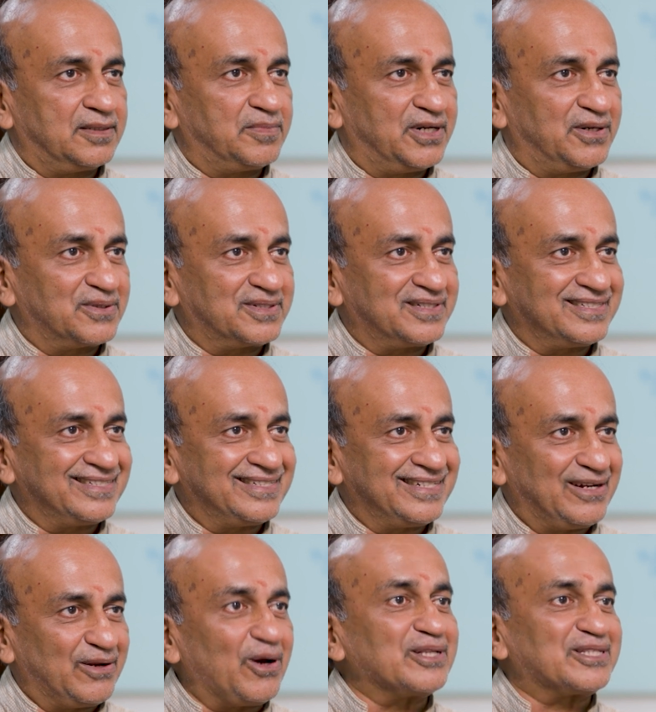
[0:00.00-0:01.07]
about
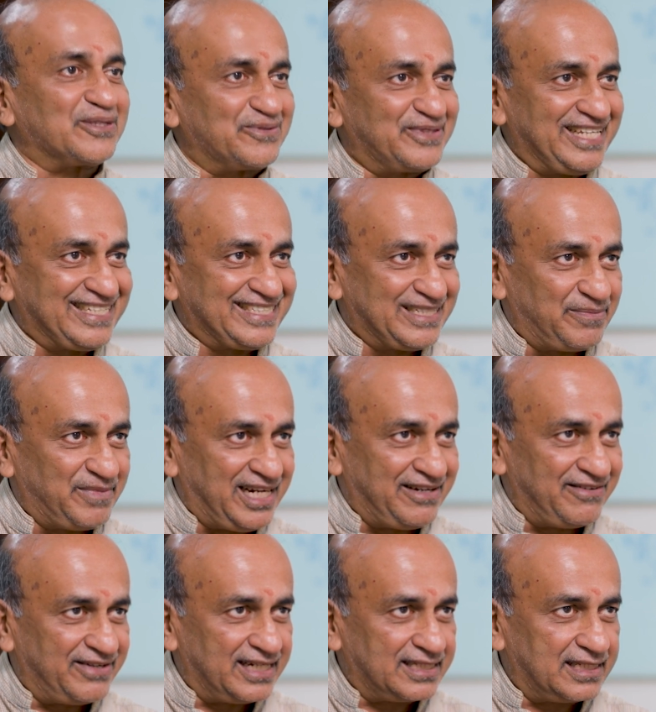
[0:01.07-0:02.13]
lots of things in
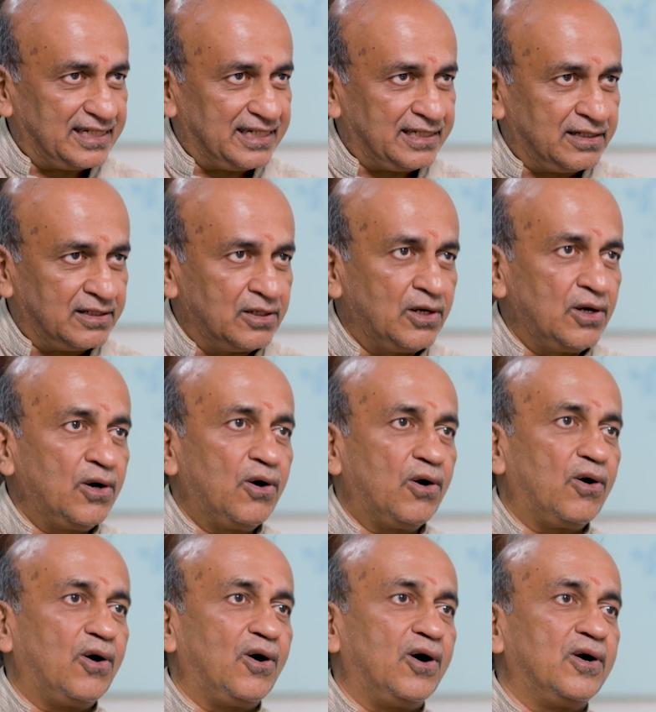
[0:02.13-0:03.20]
manufacturing,
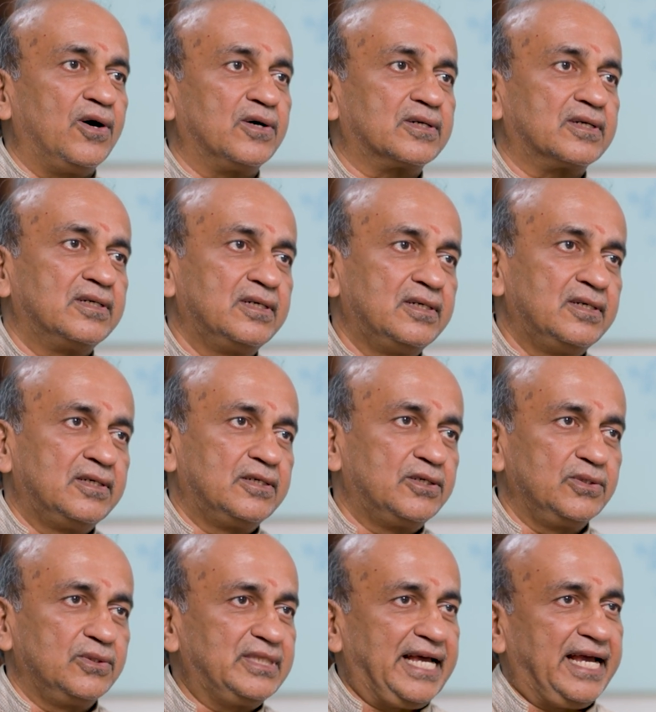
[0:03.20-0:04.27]
or
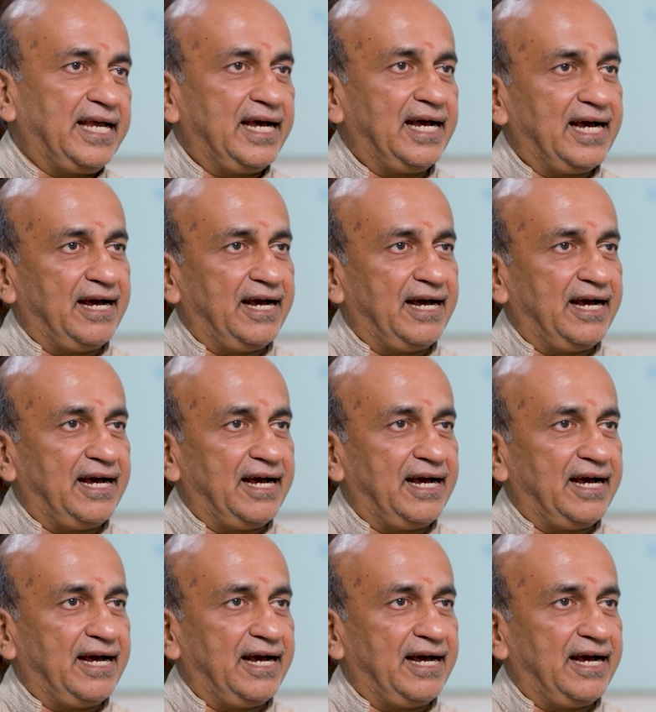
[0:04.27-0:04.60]
do they